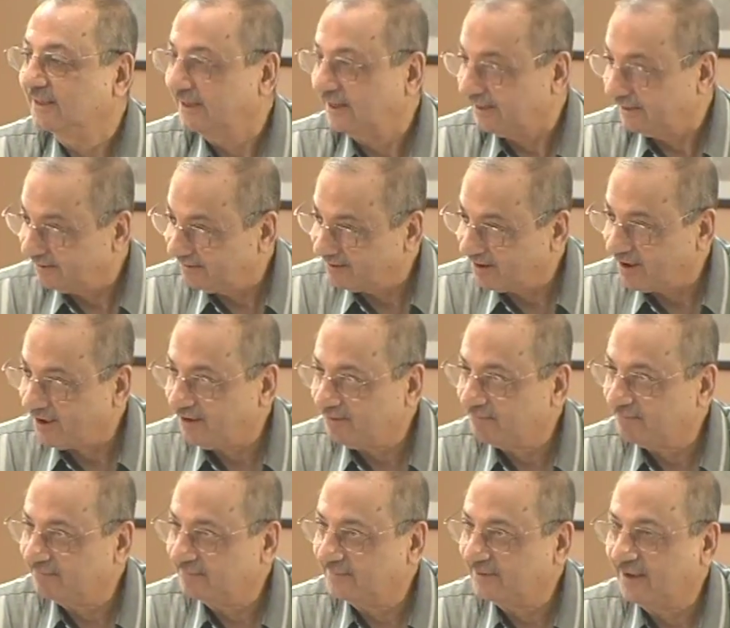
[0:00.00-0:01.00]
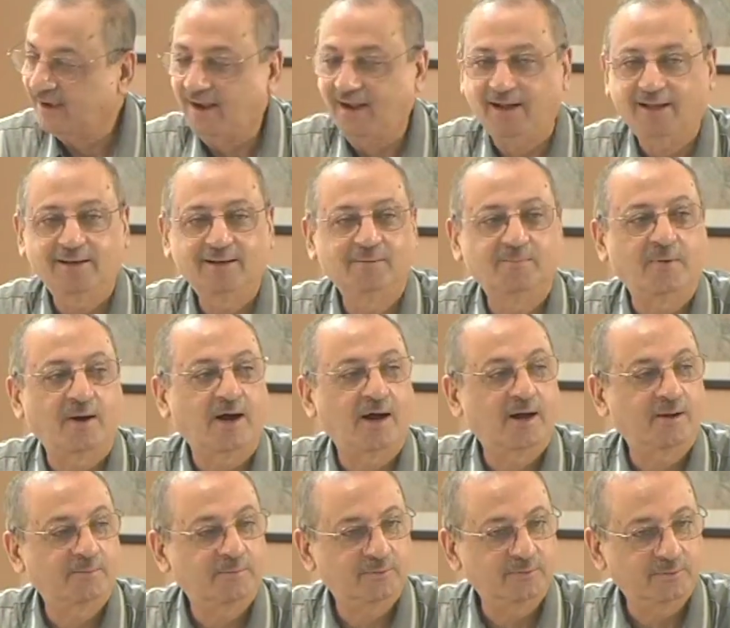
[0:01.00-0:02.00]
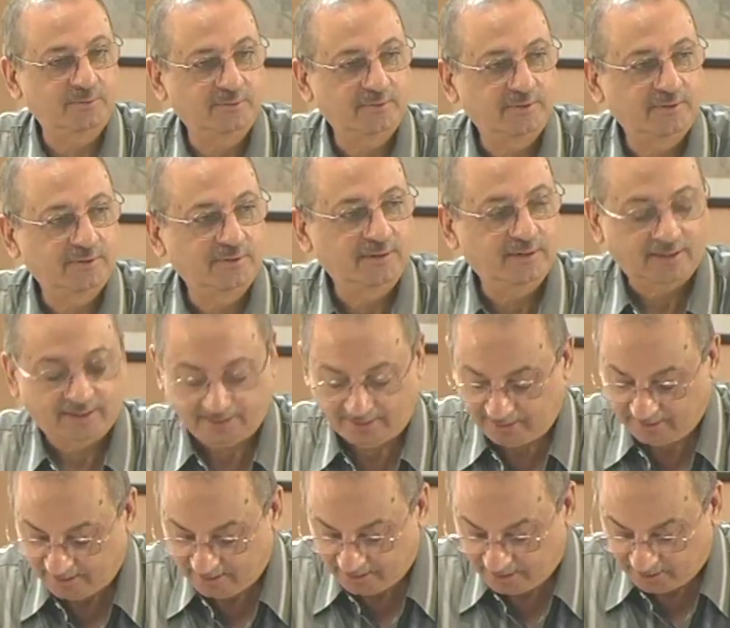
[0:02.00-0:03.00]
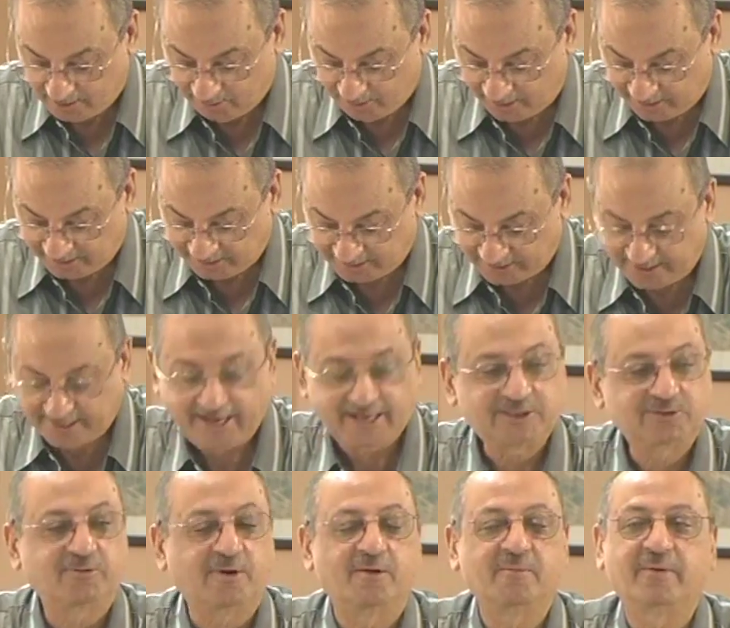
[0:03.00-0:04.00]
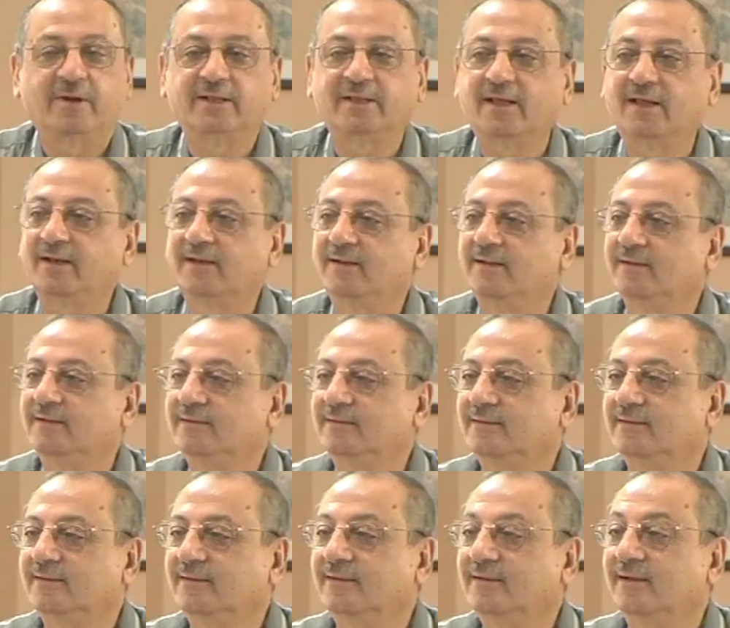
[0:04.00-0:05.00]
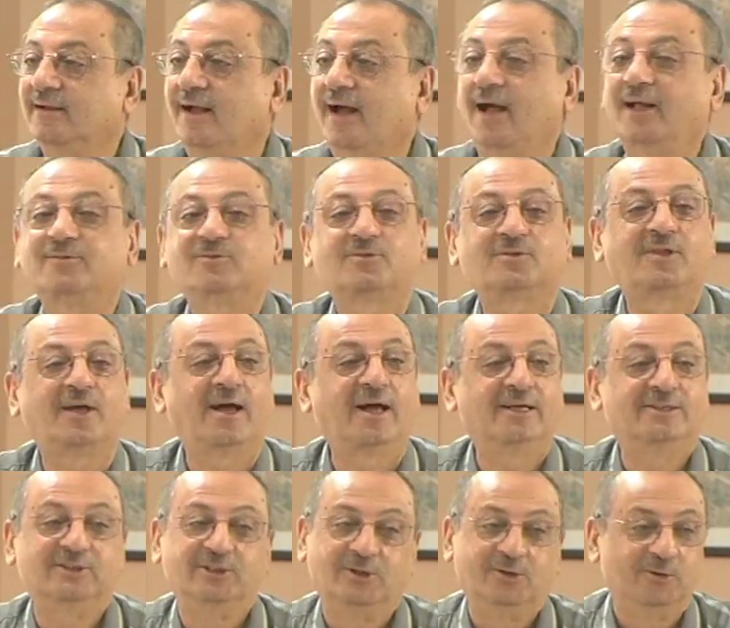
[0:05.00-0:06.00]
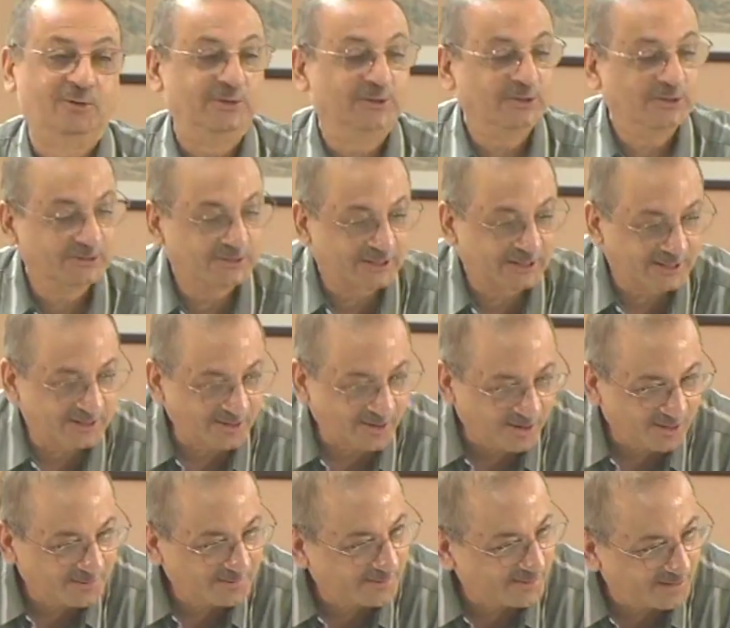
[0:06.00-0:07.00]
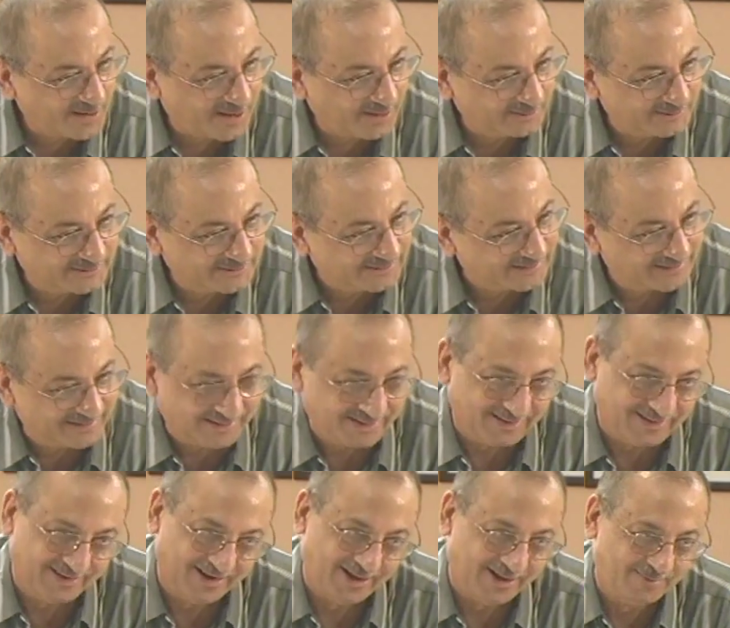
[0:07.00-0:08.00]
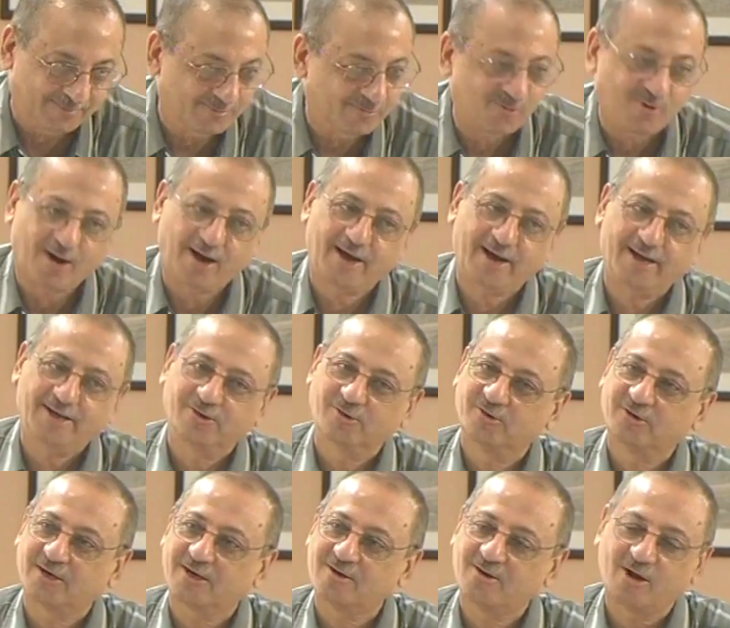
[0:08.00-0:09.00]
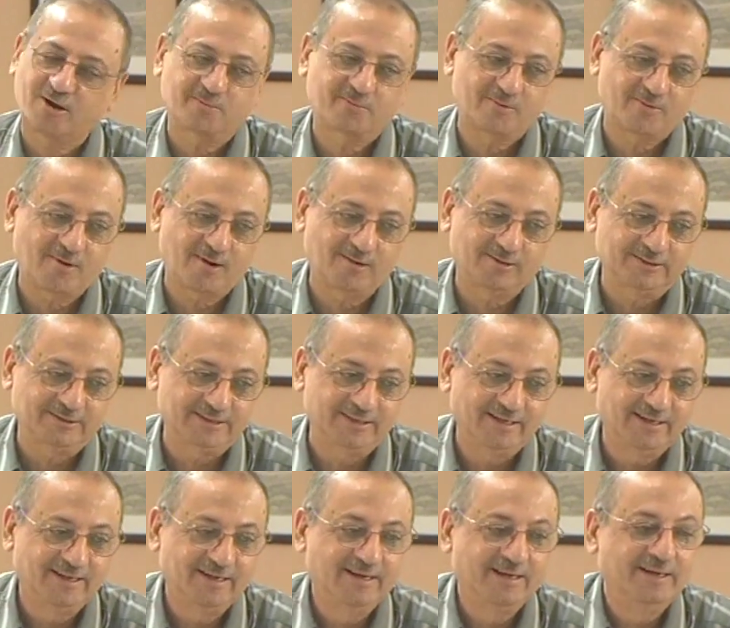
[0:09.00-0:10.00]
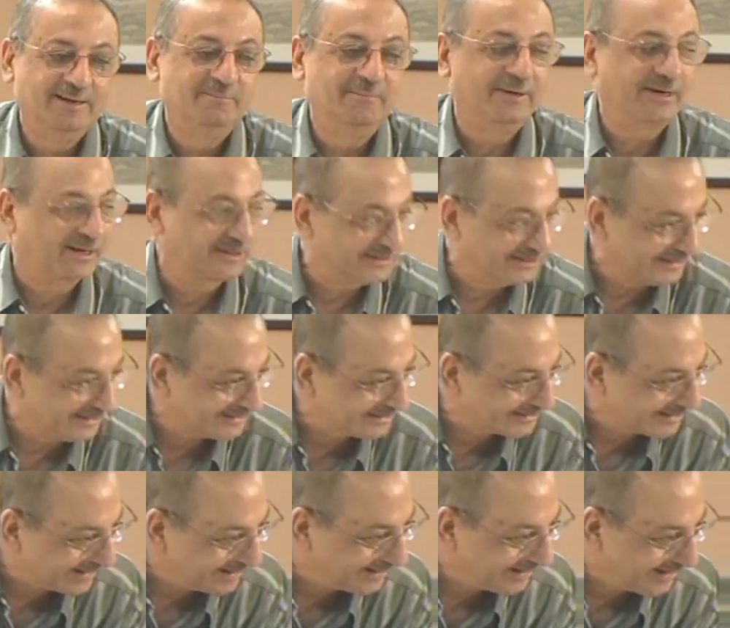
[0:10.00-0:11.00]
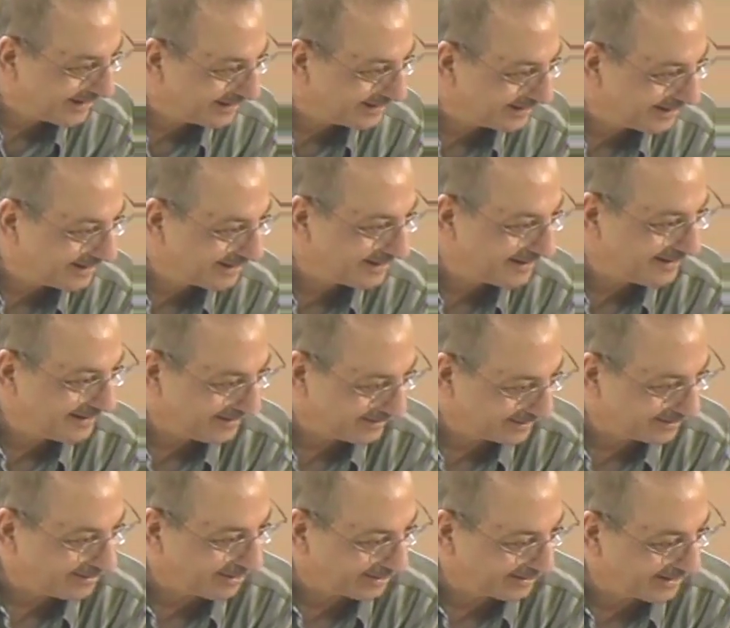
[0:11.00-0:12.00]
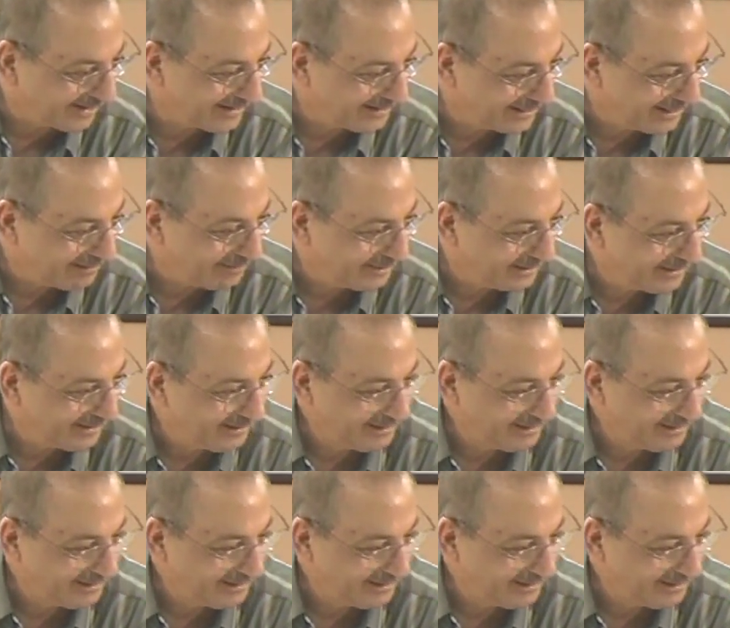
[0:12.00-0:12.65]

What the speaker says: lam. Al-babu. Huh? What is the next one, brother? At-tajiru. You did not pronounce lam. Why you did not pronounce? Because it is sun letter. Got the idea, brother?